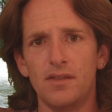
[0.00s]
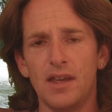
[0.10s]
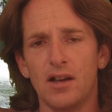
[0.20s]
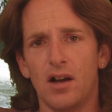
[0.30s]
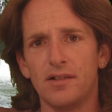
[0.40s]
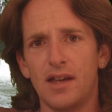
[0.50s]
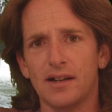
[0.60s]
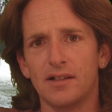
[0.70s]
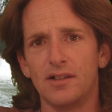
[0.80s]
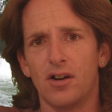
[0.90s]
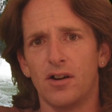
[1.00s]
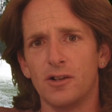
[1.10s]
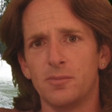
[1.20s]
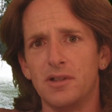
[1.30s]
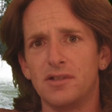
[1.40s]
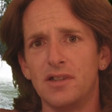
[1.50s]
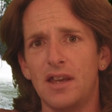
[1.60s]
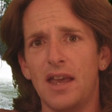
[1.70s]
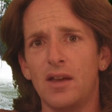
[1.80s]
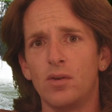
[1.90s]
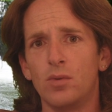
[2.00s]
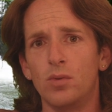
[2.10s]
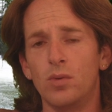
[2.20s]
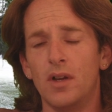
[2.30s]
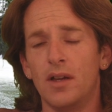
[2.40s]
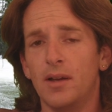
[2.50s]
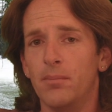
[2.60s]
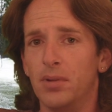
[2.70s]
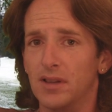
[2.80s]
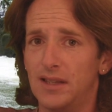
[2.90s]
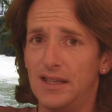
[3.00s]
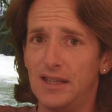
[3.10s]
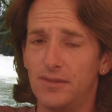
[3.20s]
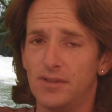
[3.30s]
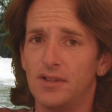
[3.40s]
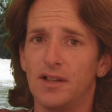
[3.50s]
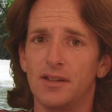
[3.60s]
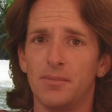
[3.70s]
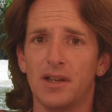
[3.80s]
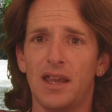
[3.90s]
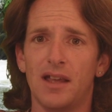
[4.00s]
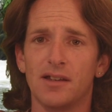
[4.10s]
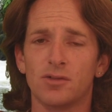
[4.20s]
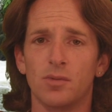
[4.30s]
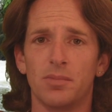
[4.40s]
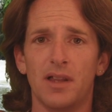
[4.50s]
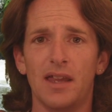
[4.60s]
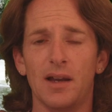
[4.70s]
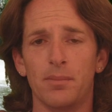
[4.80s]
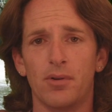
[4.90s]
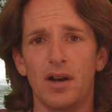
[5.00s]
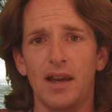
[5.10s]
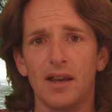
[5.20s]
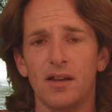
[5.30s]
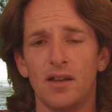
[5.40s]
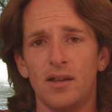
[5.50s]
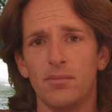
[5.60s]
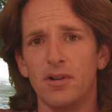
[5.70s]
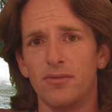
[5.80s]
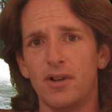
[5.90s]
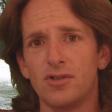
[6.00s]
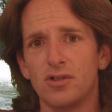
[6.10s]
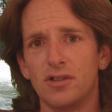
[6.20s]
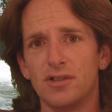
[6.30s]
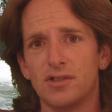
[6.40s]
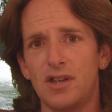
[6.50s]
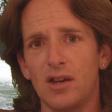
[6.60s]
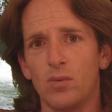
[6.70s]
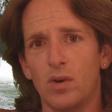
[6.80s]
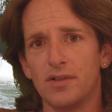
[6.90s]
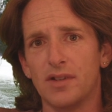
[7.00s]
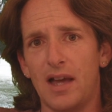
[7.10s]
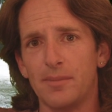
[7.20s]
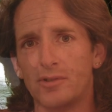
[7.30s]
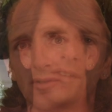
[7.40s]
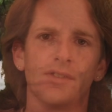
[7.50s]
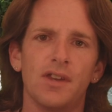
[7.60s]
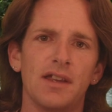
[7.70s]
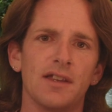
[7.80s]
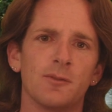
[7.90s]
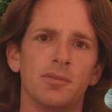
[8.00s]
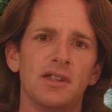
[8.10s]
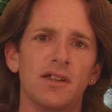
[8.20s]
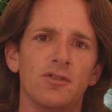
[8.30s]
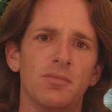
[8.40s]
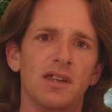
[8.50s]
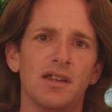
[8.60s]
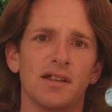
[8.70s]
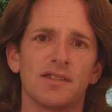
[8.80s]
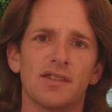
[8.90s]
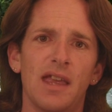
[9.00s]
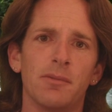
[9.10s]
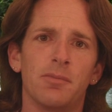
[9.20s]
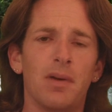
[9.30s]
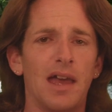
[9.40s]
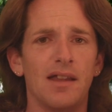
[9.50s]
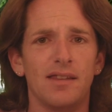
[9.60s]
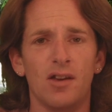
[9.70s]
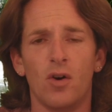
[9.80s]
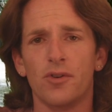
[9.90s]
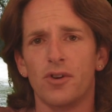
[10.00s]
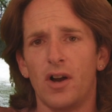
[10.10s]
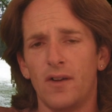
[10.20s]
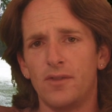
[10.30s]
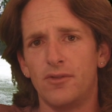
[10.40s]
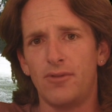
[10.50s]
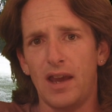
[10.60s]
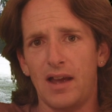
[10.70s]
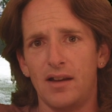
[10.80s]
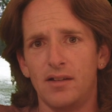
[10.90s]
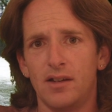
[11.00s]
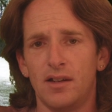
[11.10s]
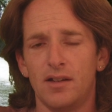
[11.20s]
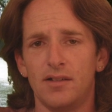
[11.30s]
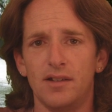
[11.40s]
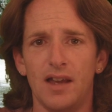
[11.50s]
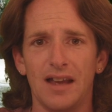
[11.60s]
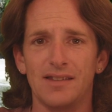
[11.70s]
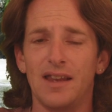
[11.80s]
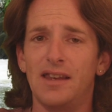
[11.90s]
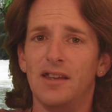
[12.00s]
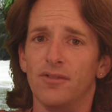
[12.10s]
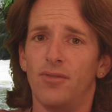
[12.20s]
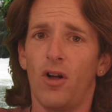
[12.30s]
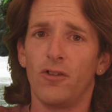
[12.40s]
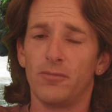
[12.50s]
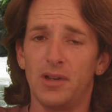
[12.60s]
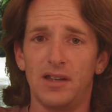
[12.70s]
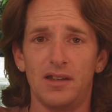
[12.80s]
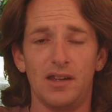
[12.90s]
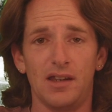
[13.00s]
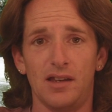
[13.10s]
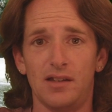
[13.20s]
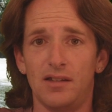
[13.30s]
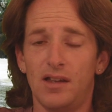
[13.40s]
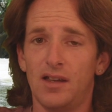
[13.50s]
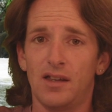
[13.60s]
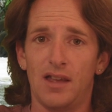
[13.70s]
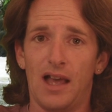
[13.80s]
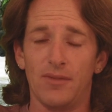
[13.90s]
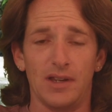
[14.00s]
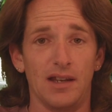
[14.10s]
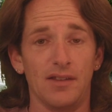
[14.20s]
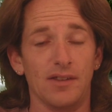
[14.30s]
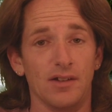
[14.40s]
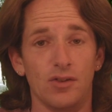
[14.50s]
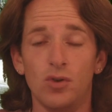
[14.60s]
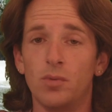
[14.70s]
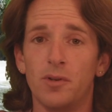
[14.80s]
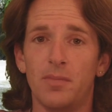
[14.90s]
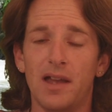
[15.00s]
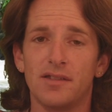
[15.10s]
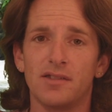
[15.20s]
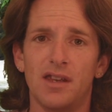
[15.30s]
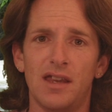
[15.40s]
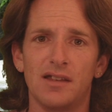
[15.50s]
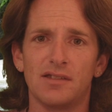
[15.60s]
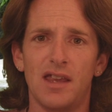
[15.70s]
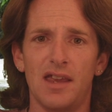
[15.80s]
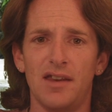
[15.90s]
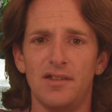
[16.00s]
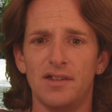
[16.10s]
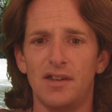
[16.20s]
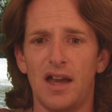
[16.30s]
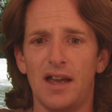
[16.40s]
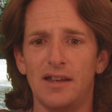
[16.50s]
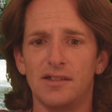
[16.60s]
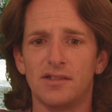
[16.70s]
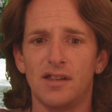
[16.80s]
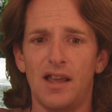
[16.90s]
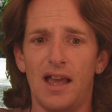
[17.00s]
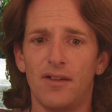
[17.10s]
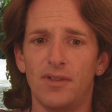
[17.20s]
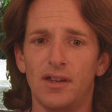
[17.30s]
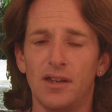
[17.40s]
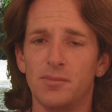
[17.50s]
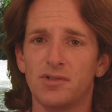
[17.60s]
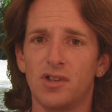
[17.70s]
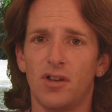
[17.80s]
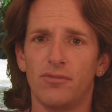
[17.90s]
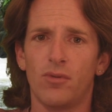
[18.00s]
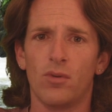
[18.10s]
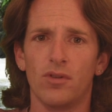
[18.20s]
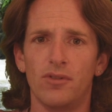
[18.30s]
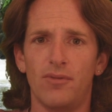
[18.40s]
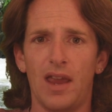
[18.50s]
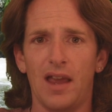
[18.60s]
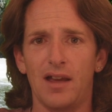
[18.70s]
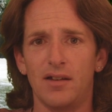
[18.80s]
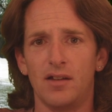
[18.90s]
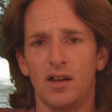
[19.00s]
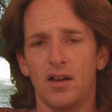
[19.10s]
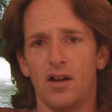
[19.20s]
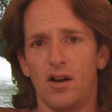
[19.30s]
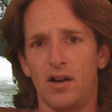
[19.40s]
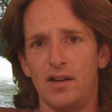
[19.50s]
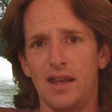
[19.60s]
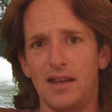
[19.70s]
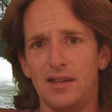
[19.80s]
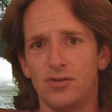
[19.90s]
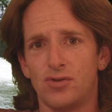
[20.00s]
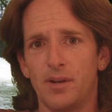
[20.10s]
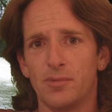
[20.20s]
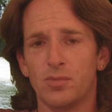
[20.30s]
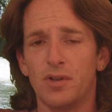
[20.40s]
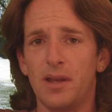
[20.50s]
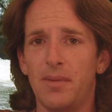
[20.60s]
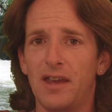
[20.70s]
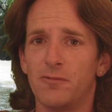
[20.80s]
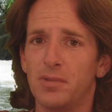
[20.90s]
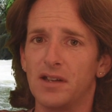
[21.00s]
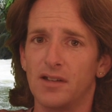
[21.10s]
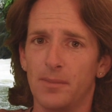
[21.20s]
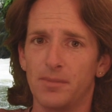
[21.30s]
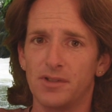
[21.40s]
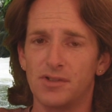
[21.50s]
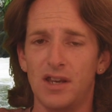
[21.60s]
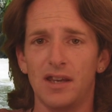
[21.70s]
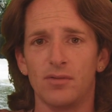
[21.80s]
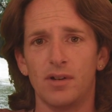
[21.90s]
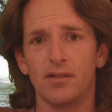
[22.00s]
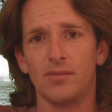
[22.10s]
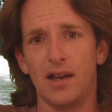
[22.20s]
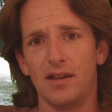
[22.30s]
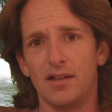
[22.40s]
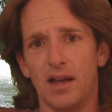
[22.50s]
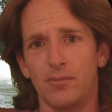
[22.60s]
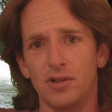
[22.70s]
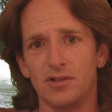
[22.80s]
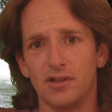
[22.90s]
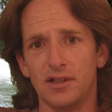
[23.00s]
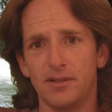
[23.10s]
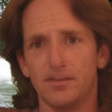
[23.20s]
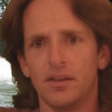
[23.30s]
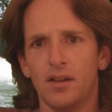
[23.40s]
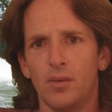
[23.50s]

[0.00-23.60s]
They contacted the RSPCA, who believed that the mechanics were playing a prank, but eventually the snake was captured. The snake is believed to be an escaped pet. The owner of the van denies any involvement in having anything to do with pet snakes and denies having himself or the van on any trips where they may have picked up the snake anytime recently.